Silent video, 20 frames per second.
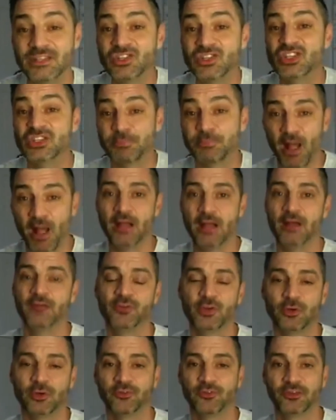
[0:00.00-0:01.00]
spite of
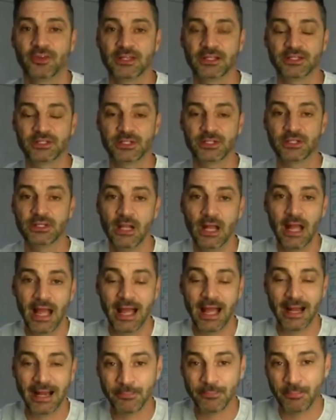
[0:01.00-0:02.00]
your fears,
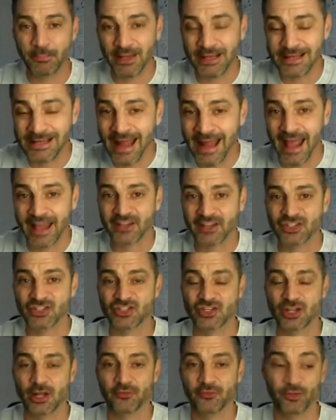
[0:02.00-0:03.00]
and being an
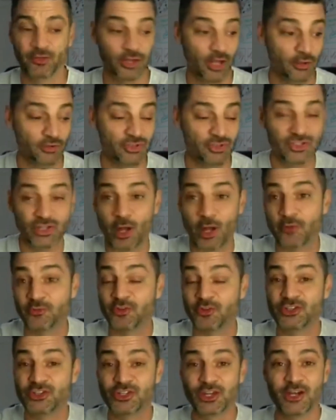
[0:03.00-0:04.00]
ex-surfer, you know,
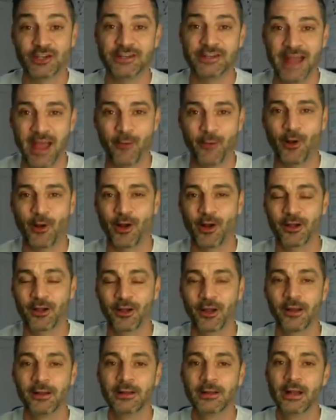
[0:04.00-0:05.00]
surfer turned
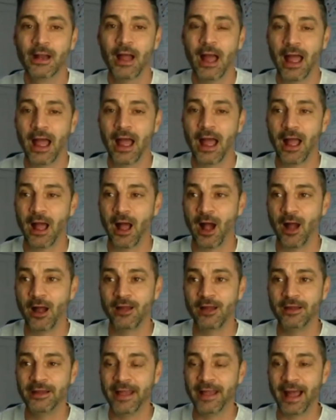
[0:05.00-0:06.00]
networker,
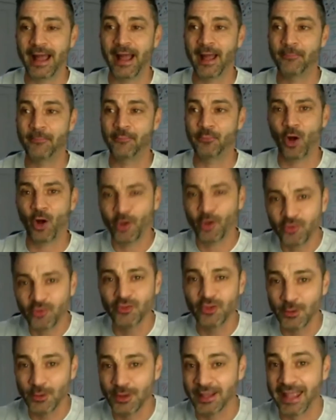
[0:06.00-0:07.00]
on a
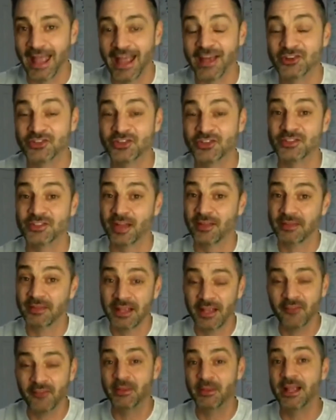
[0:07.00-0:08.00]
few occasions, I
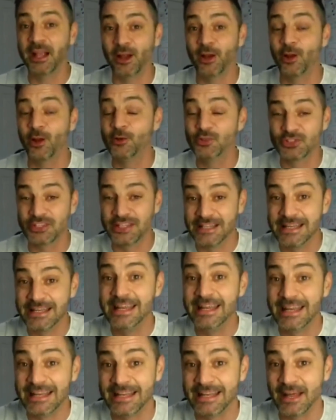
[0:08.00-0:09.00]
think I've been close to
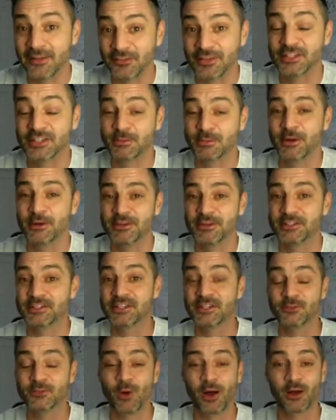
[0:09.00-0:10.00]
near-death
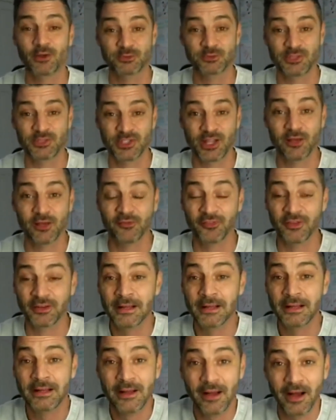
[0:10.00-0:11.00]
experiences whilst
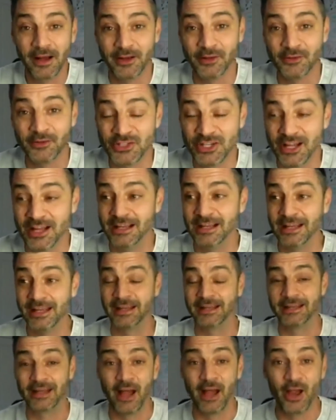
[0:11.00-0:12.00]
surfing. I know certainly
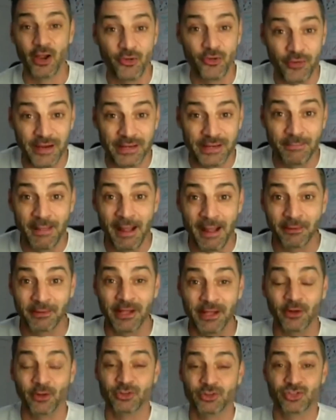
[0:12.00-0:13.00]
in Greenmount
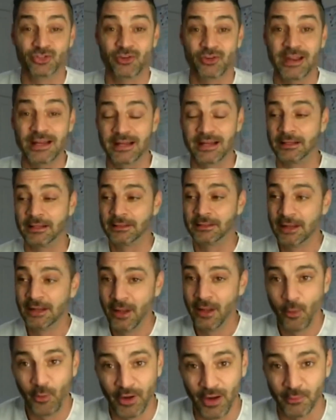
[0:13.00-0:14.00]
in Australia,
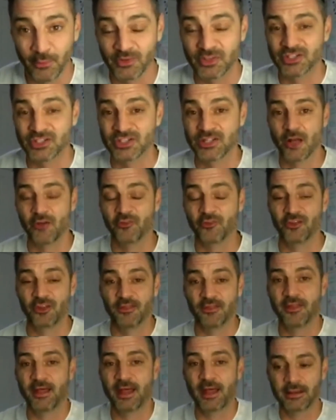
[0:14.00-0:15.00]
when I was
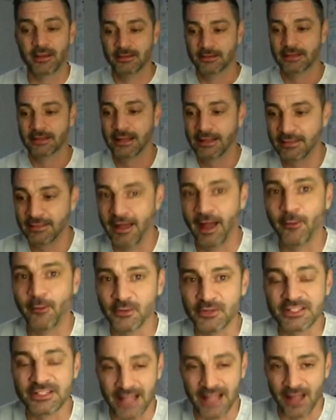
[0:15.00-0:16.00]
surfing there, that
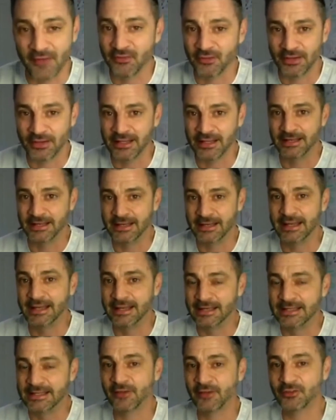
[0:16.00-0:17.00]
was definitely a
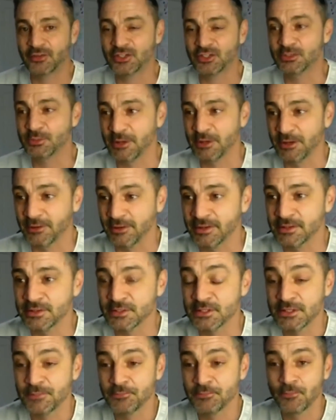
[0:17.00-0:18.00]
near-death
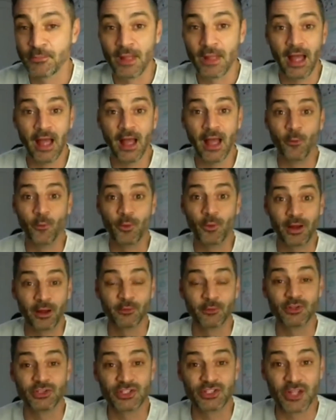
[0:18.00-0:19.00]
experience. When I
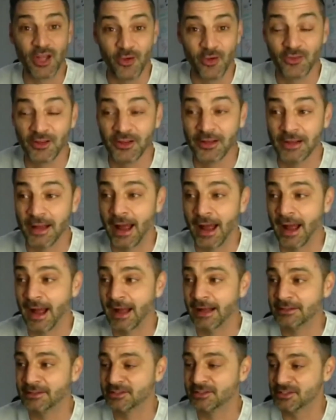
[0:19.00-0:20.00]
was surfing
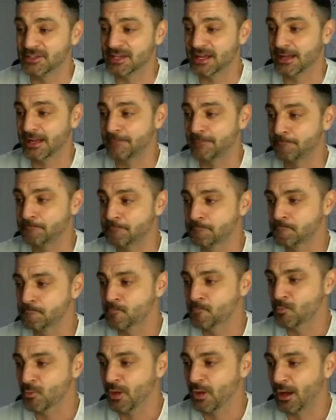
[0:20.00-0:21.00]
and
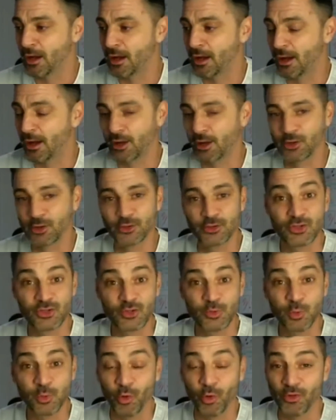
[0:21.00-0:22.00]
I could have
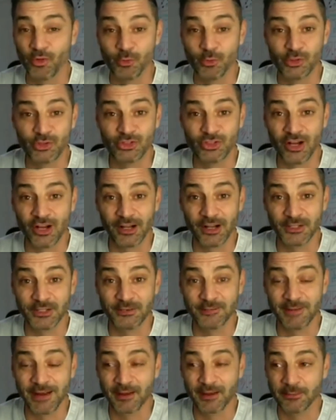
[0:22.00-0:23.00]
sworn there was sharks
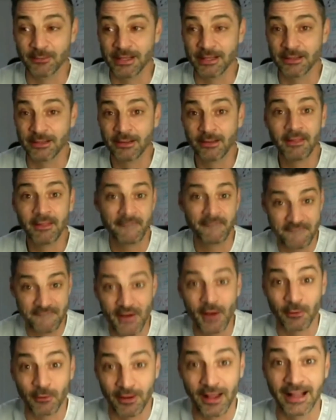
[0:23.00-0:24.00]
around me. That
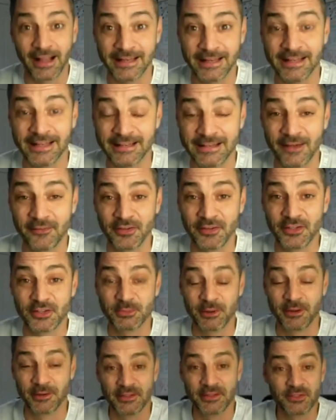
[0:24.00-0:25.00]
felt like a near-death
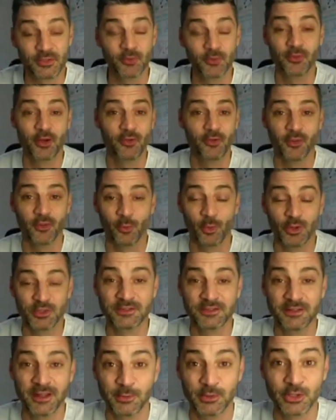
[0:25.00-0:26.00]
experience, although there
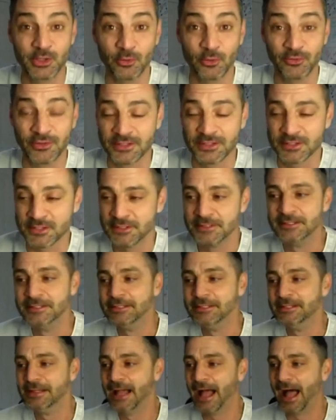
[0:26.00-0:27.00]
wasn't. They were
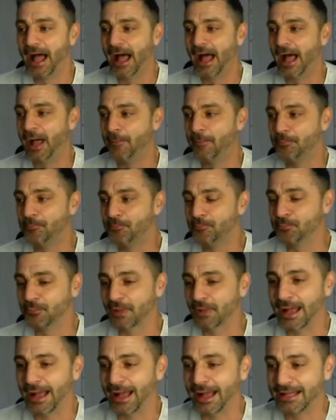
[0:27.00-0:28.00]
dolphins. But
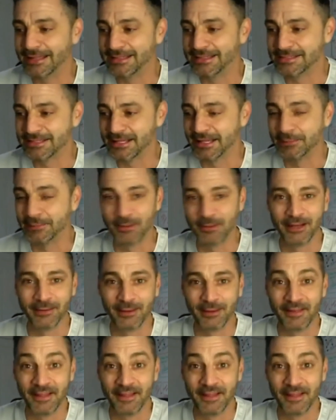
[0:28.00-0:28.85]
anyway,